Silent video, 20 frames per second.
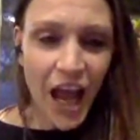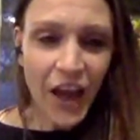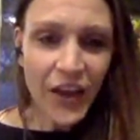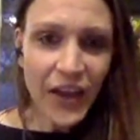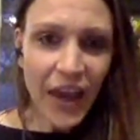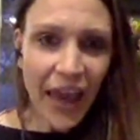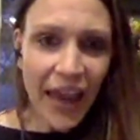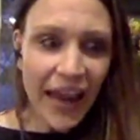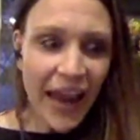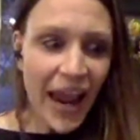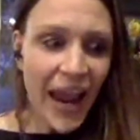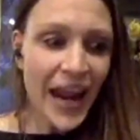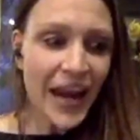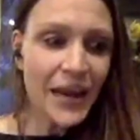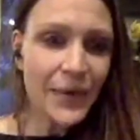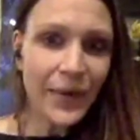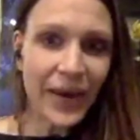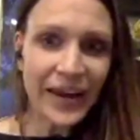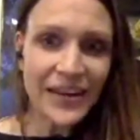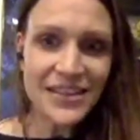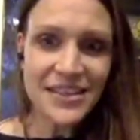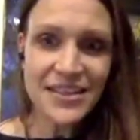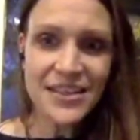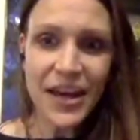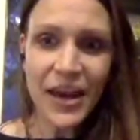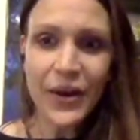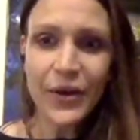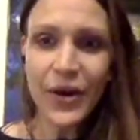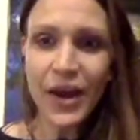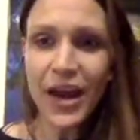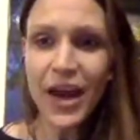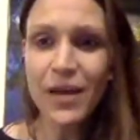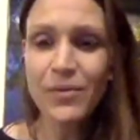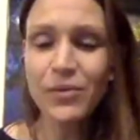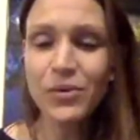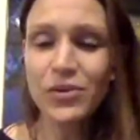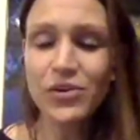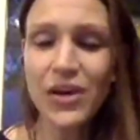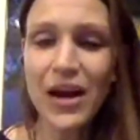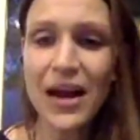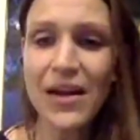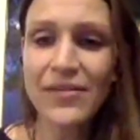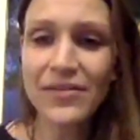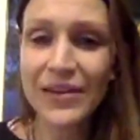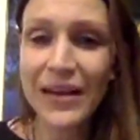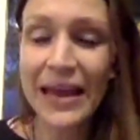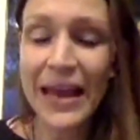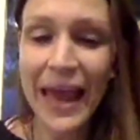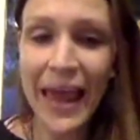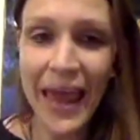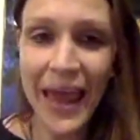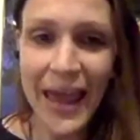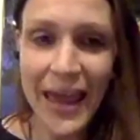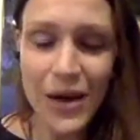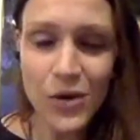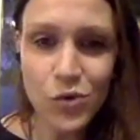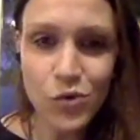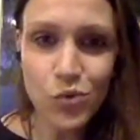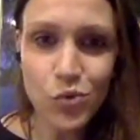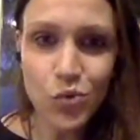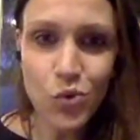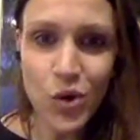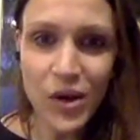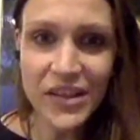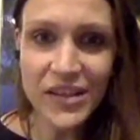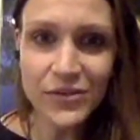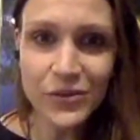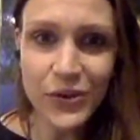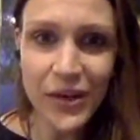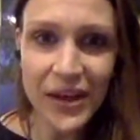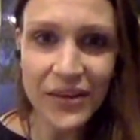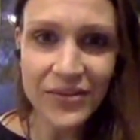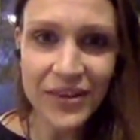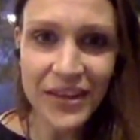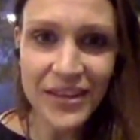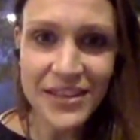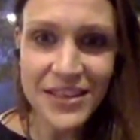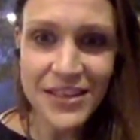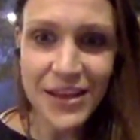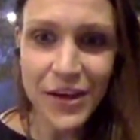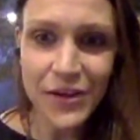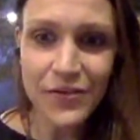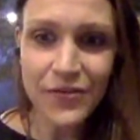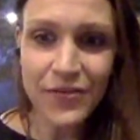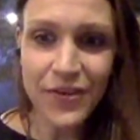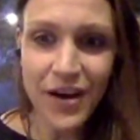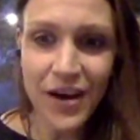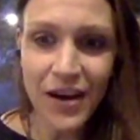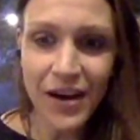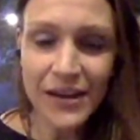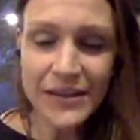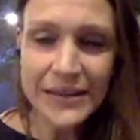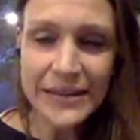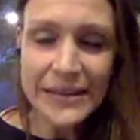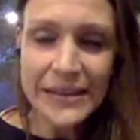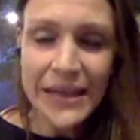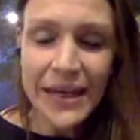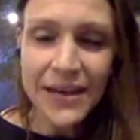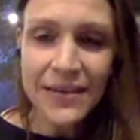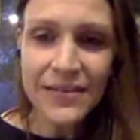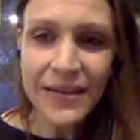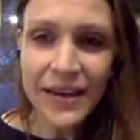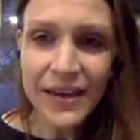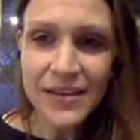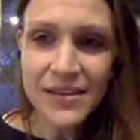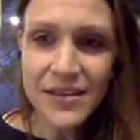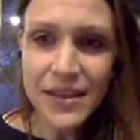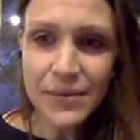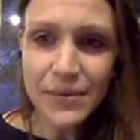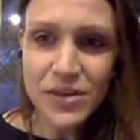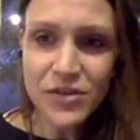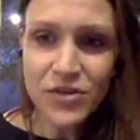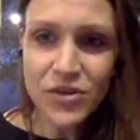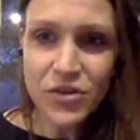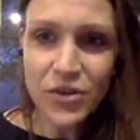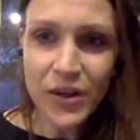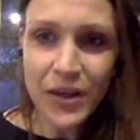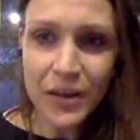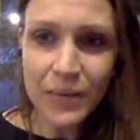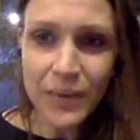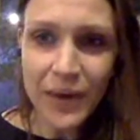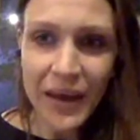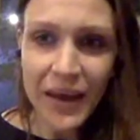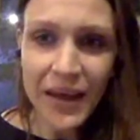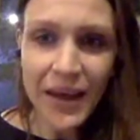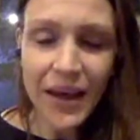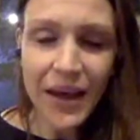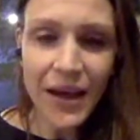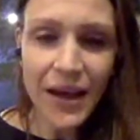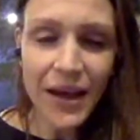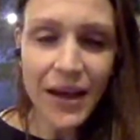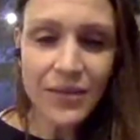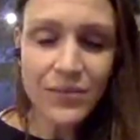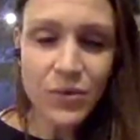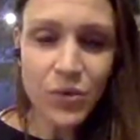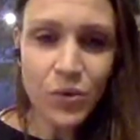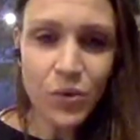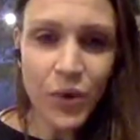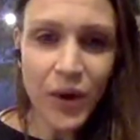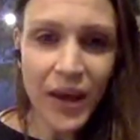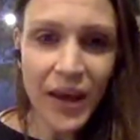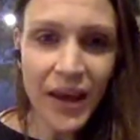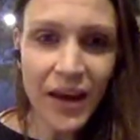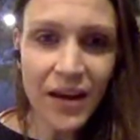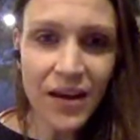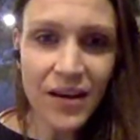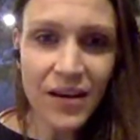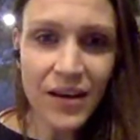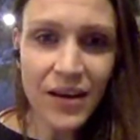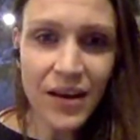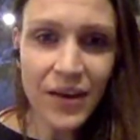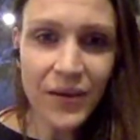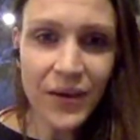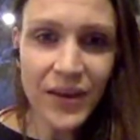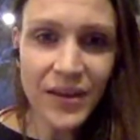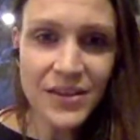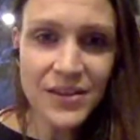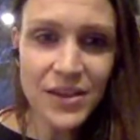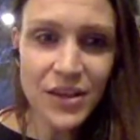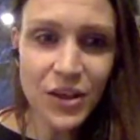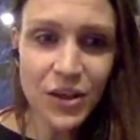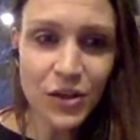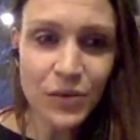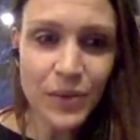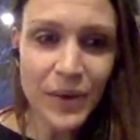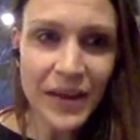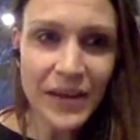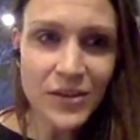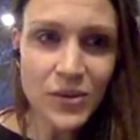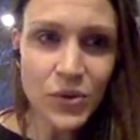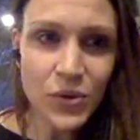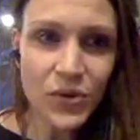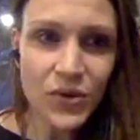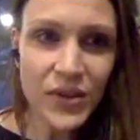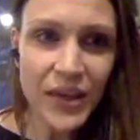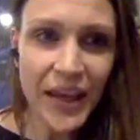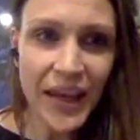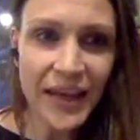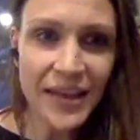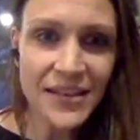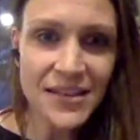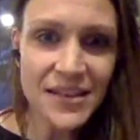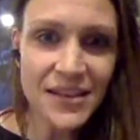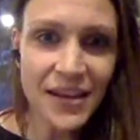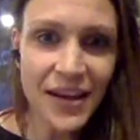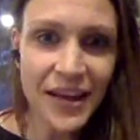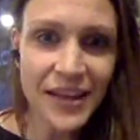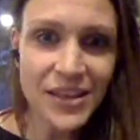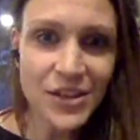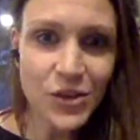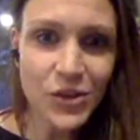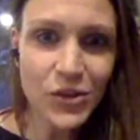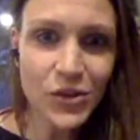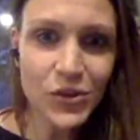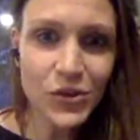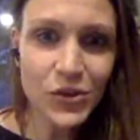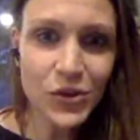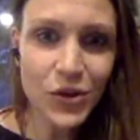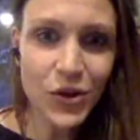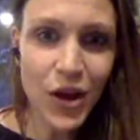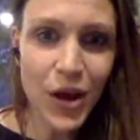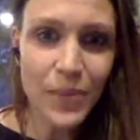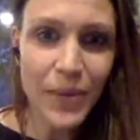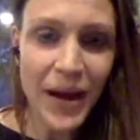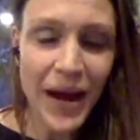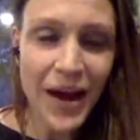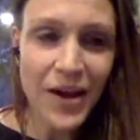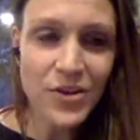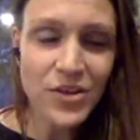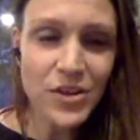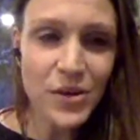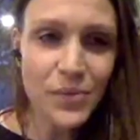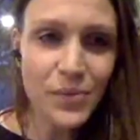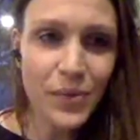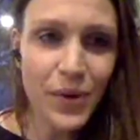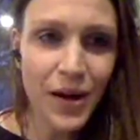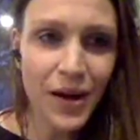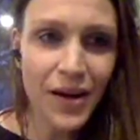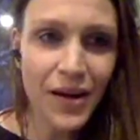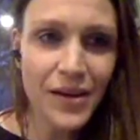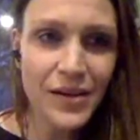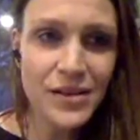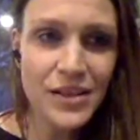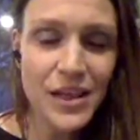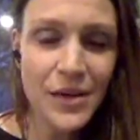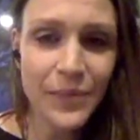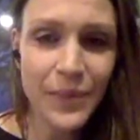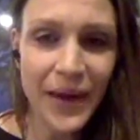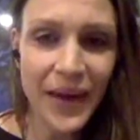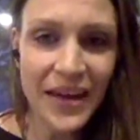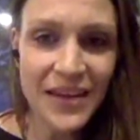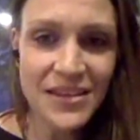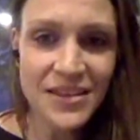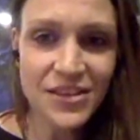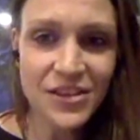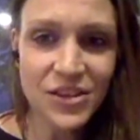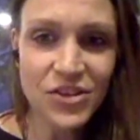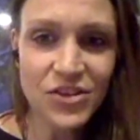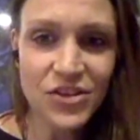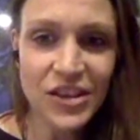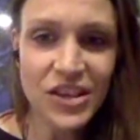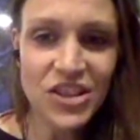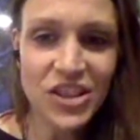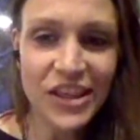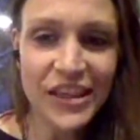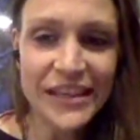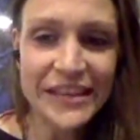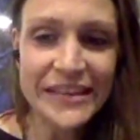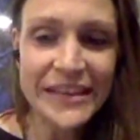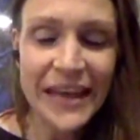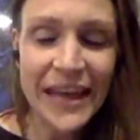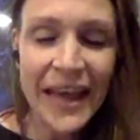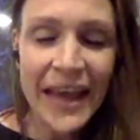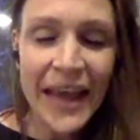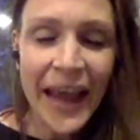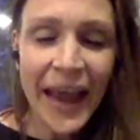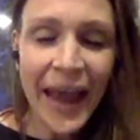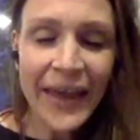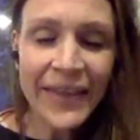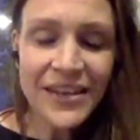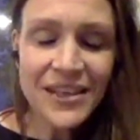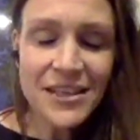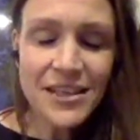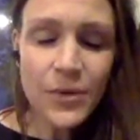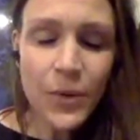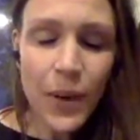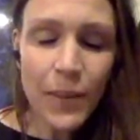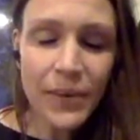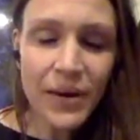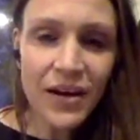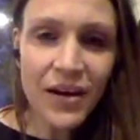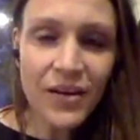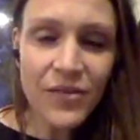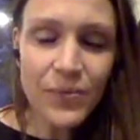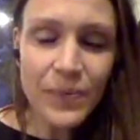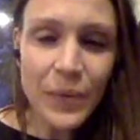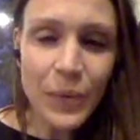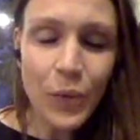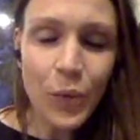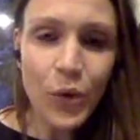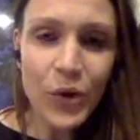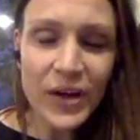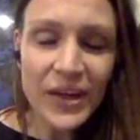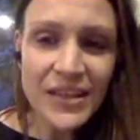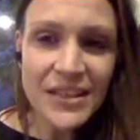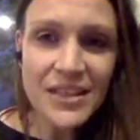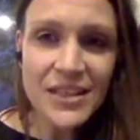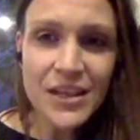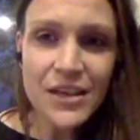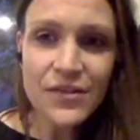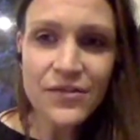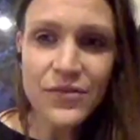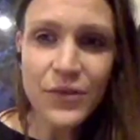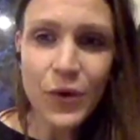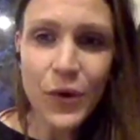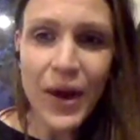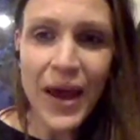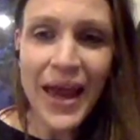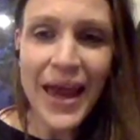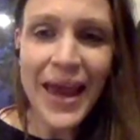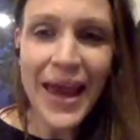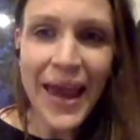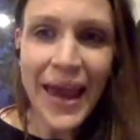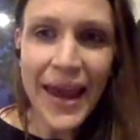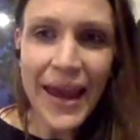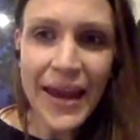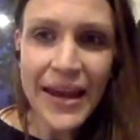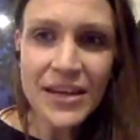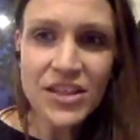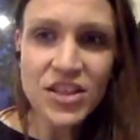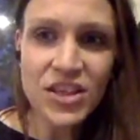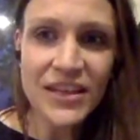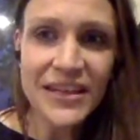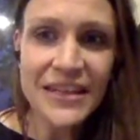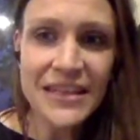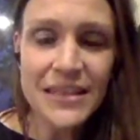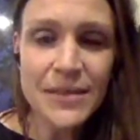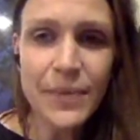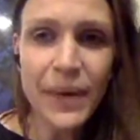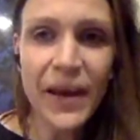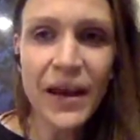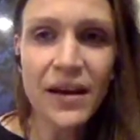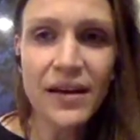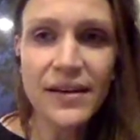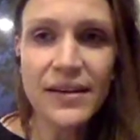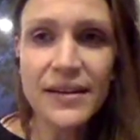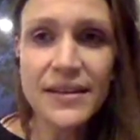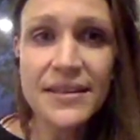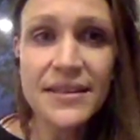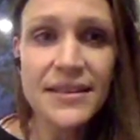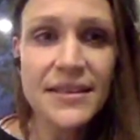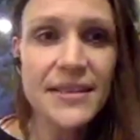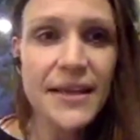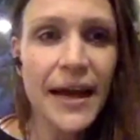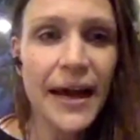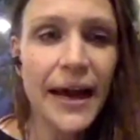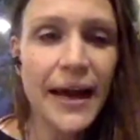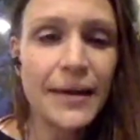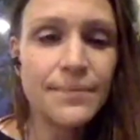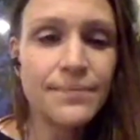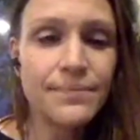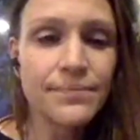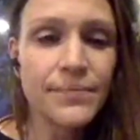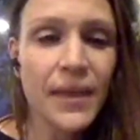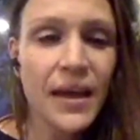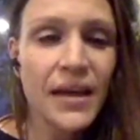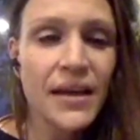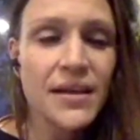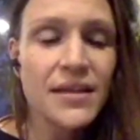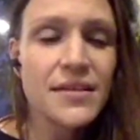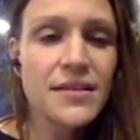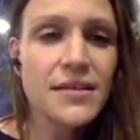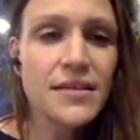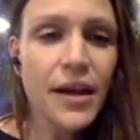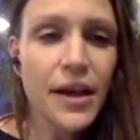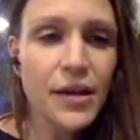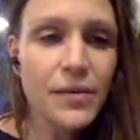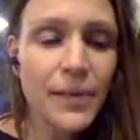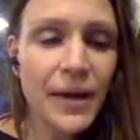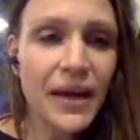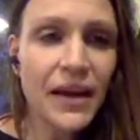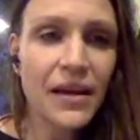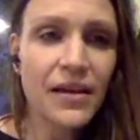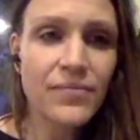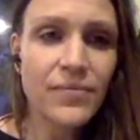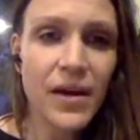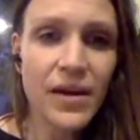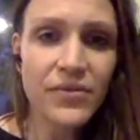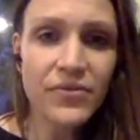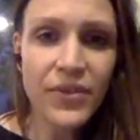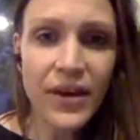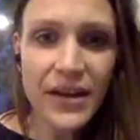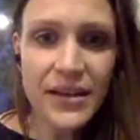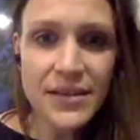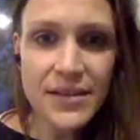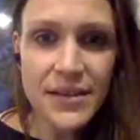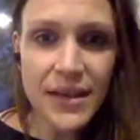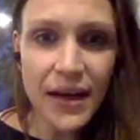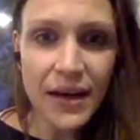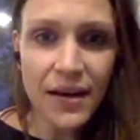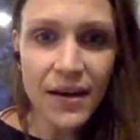Okay, anyway, so I hope you're having a wonderful evening so far. Thank you so much for joining me. We are going to be talking tonight all about plant-based nutrition. And this is a webinar I've been wanting to do for ages, because so many of my friends and